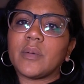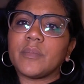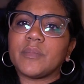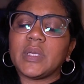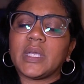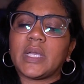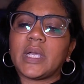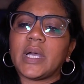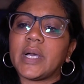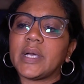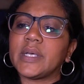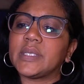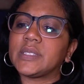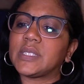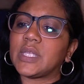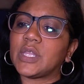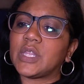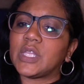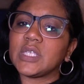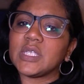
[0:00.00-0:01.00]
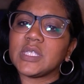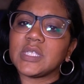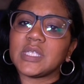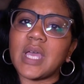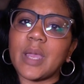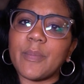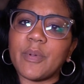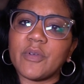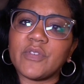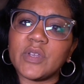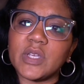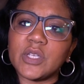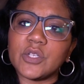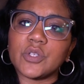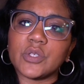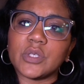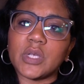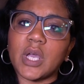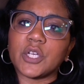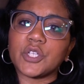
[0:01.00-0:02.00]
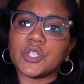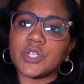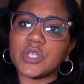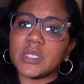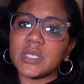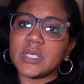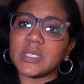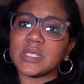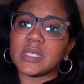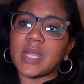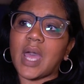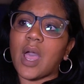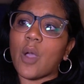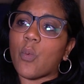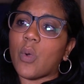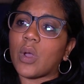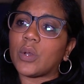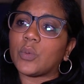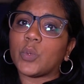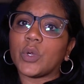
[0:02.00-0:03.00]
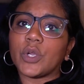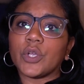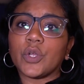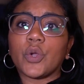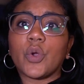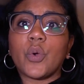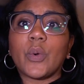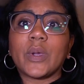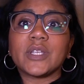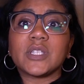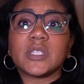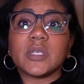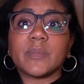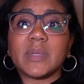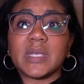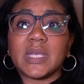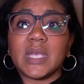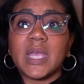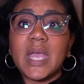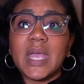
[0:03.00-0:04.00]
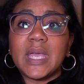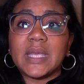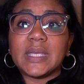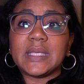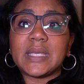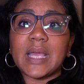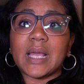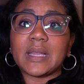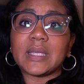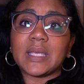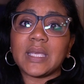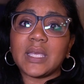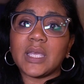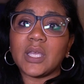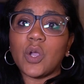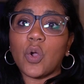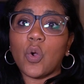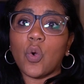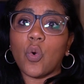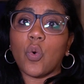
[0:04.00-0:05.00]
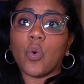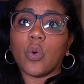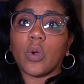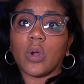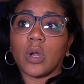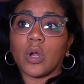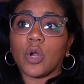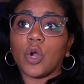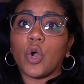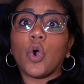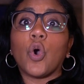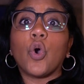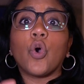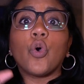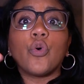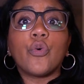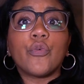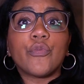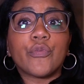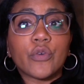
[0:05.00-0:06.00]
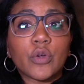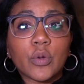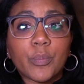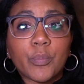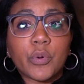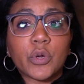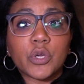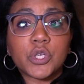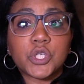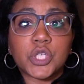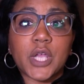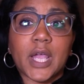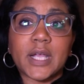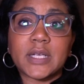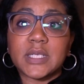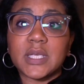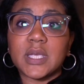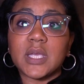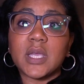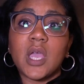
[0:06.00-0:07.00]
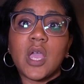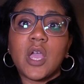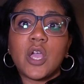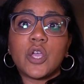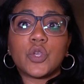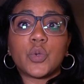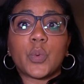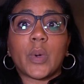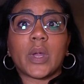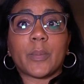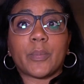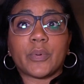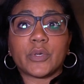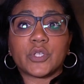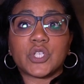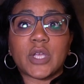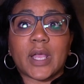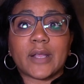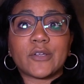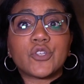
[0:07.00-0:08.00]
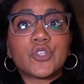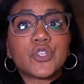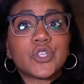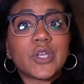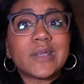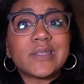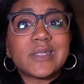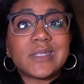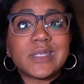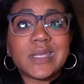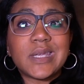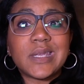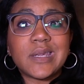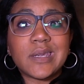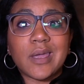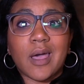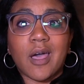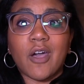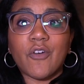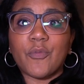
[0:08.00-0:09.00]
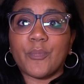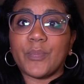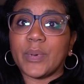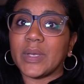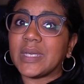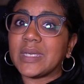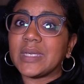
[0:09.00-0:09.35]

because this type of introduction is not one where you're going to be yelling or over projecting. You want to project just enough, but